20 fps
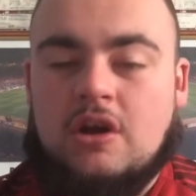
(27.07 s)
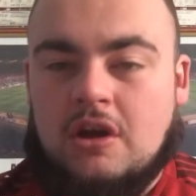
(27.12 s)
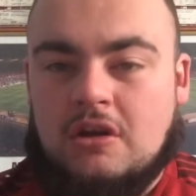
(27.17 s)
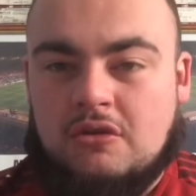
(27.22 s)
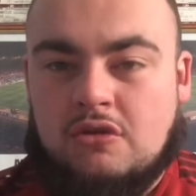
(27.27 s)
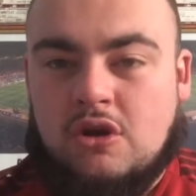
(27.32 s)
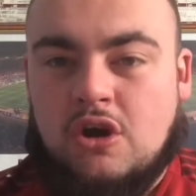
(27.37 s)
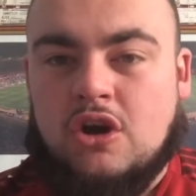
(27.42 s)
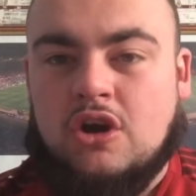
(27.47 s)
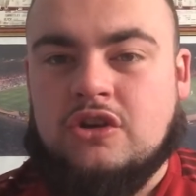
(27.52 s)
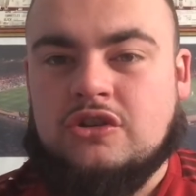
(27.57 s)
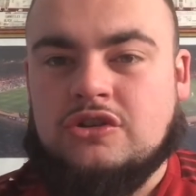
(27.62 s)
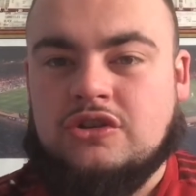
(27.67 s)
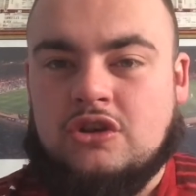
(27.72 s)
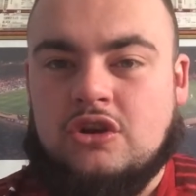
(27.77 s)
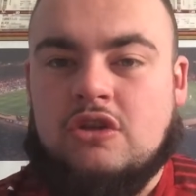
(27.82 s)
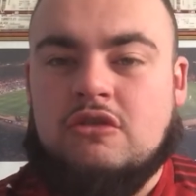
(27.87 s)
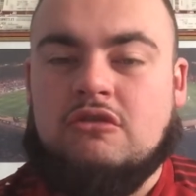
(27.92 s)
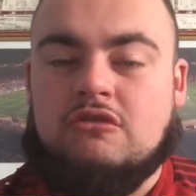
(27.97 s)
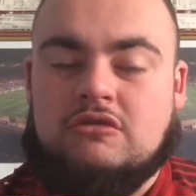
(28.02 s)
And of course, you
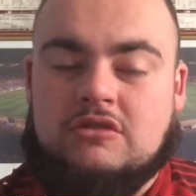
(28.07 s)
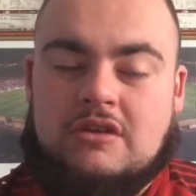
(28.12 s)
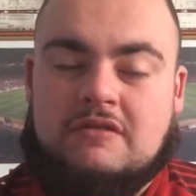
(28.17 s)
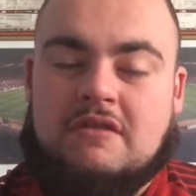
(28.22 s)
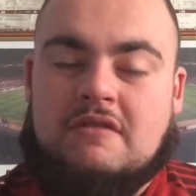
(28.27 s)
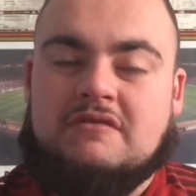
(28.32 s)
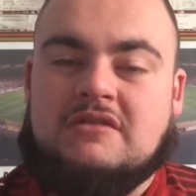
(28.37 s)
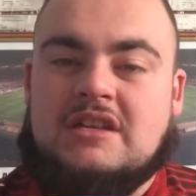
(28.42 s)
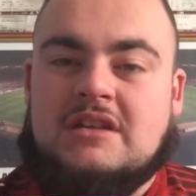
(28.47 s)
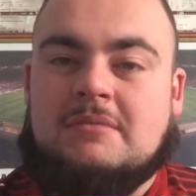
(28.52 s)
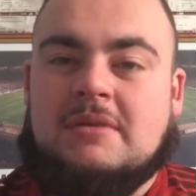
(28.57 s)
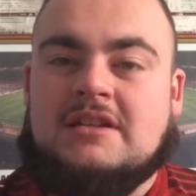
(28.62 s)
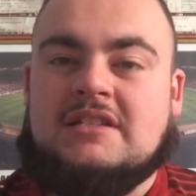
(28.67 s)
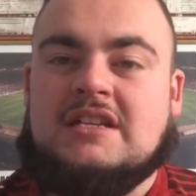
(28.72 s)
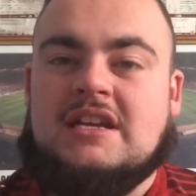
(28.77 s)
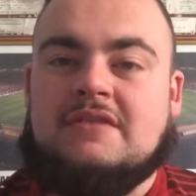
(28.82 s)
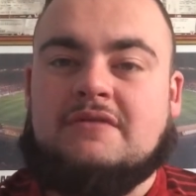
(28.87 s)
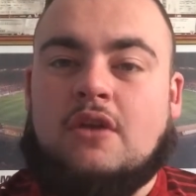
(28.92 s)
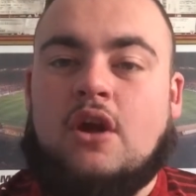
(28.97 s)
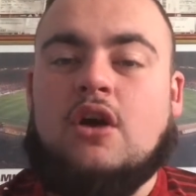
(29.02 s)
know, if you haven't seen the
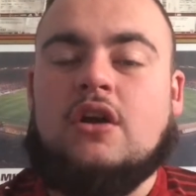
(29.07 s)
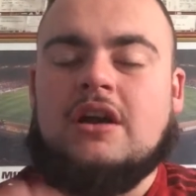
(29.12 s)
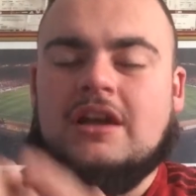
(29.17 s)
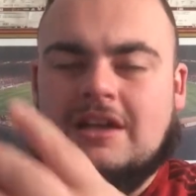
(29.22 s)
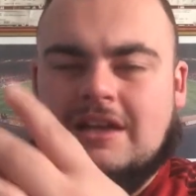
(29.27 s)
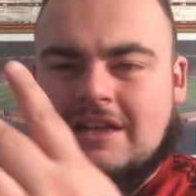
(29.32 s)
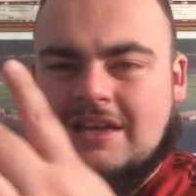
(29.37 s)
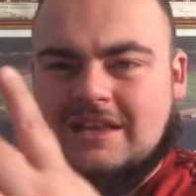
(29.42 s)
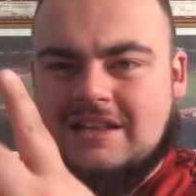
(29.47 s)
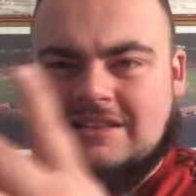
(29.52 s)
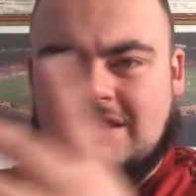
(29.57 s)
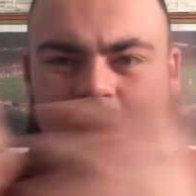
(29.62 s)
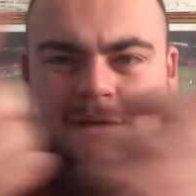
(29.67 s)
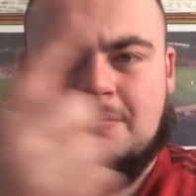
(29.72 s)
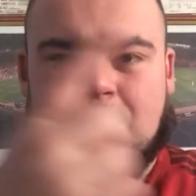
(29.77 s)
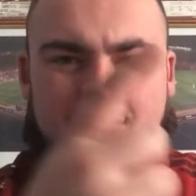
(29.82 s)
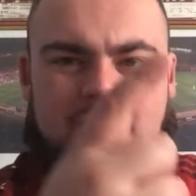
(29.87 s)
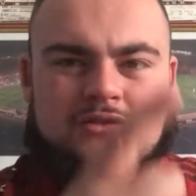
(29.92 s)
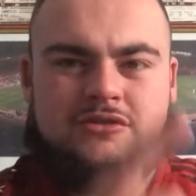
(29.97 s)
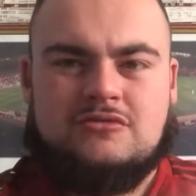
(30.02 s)
matchday vlog,
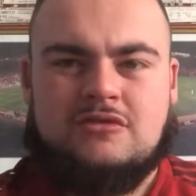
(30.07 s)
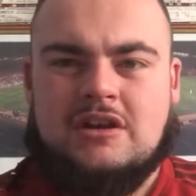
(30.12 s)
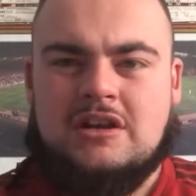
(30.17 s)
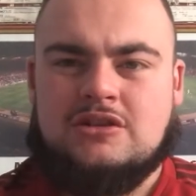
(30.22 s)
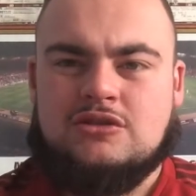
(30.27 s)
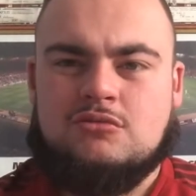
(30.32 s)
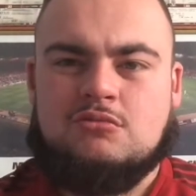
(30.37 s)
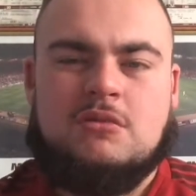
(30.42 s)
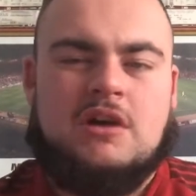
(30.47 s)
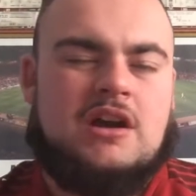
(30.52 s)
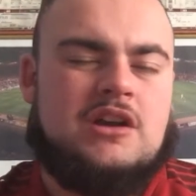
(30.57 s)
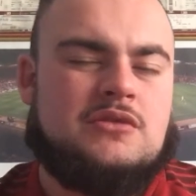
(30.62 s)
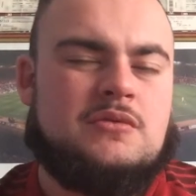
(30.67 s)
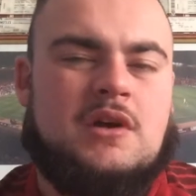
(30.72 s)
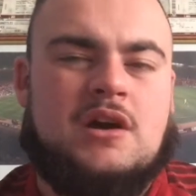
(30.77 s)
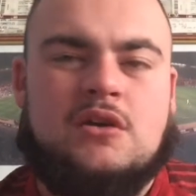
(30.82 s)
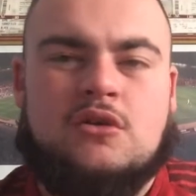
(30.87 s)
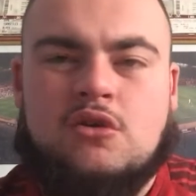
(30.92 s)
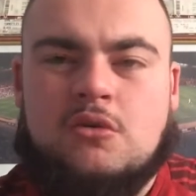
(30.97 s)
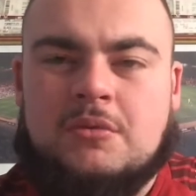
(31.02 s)
that'd be on screen somewhere as
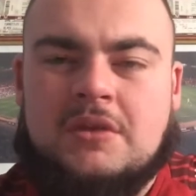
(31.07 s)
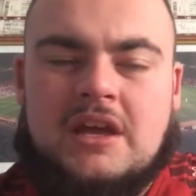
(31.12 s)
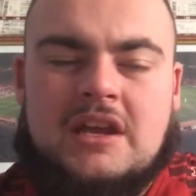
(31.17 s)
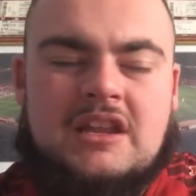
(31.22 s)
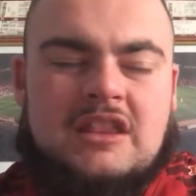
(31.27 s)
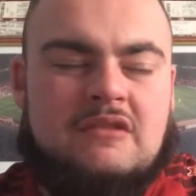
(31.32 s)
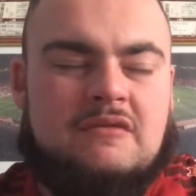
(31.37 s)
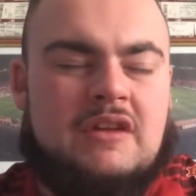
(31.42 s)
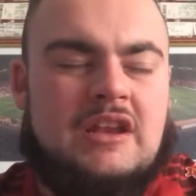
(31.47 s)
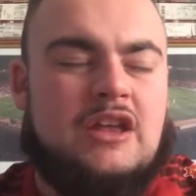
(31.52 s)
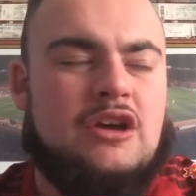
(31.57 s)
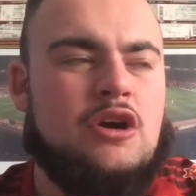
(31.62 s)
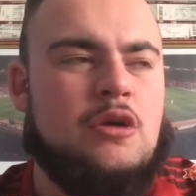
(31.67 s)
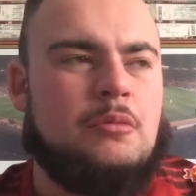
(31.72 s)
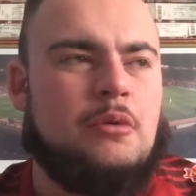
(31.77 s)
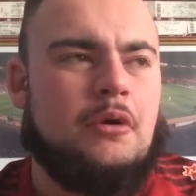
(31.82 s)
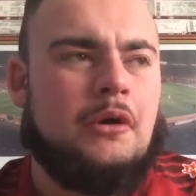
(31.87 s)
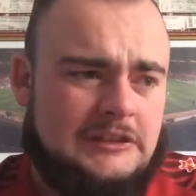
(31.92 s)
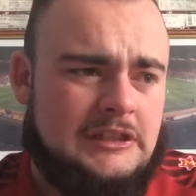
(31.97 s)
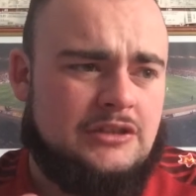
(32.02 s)
well, come the end of the video.
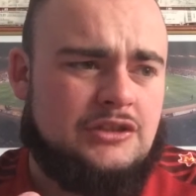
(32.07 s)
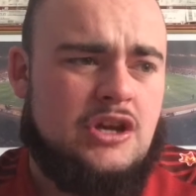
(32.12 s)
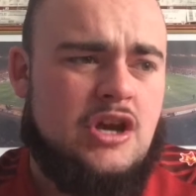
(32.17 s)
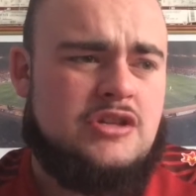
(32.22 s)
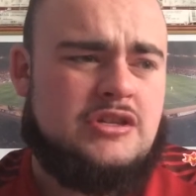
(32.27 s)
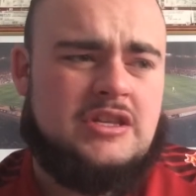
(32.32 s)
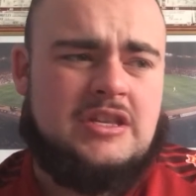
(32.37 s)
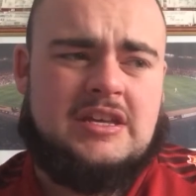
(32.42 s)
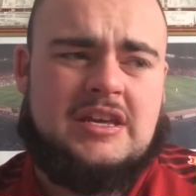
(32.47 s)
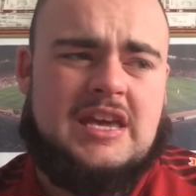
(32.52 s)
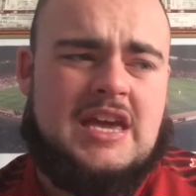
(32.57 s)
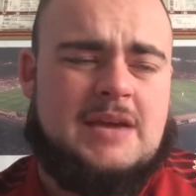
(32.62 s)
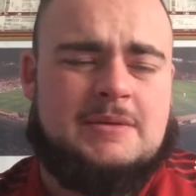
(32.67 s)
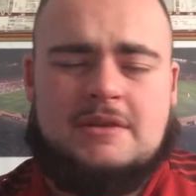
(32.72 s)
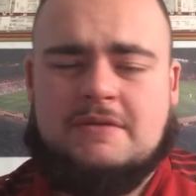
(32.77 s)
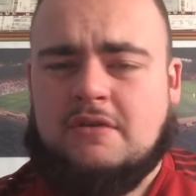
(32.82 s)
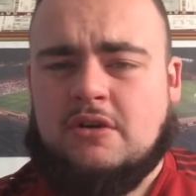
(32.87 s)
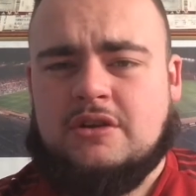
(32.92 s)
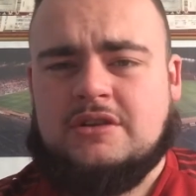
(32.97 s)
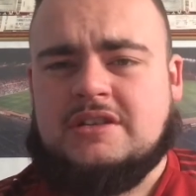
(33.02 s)
But in terms of the game,
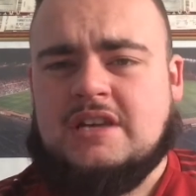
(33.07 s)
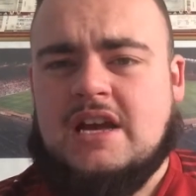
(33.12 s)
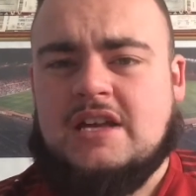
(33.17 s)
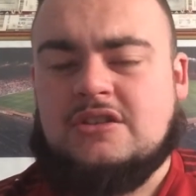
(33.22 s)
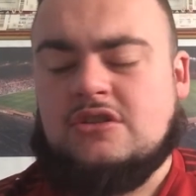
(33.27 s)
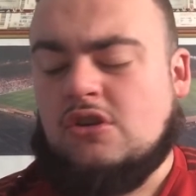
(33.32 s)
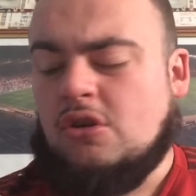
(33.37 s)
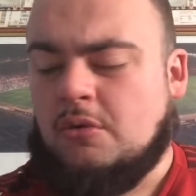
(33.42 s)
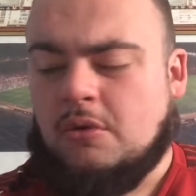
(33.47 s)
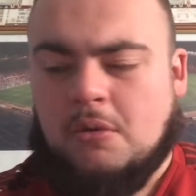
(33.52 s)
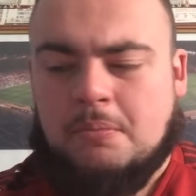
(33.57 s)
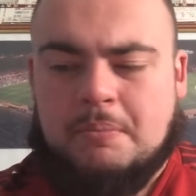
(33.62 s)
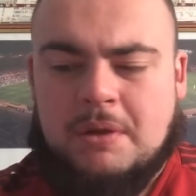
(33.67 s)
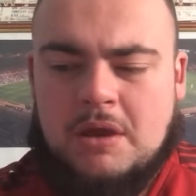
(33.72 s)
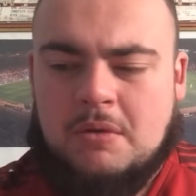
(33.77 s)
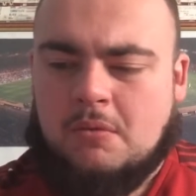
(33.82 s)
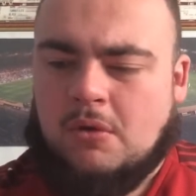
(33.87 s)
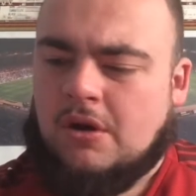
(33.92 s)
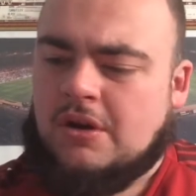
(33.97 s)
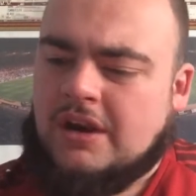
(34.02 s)
I've already said, you know, we were
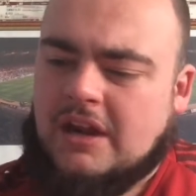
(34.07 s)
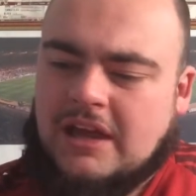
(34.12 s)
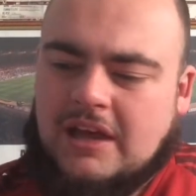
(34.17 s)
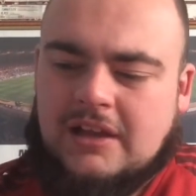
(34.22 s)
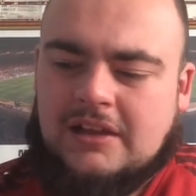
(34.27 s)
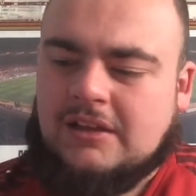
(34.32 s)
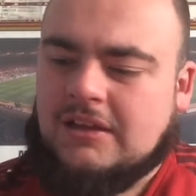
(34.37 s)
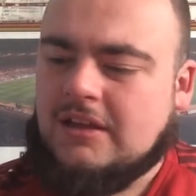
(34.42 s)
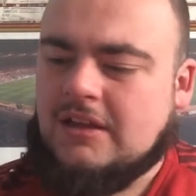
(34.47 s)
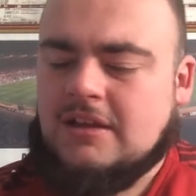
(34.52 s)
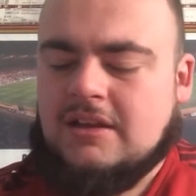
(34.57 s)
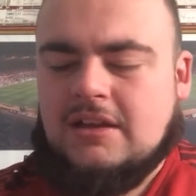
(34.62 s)
beat 1-0.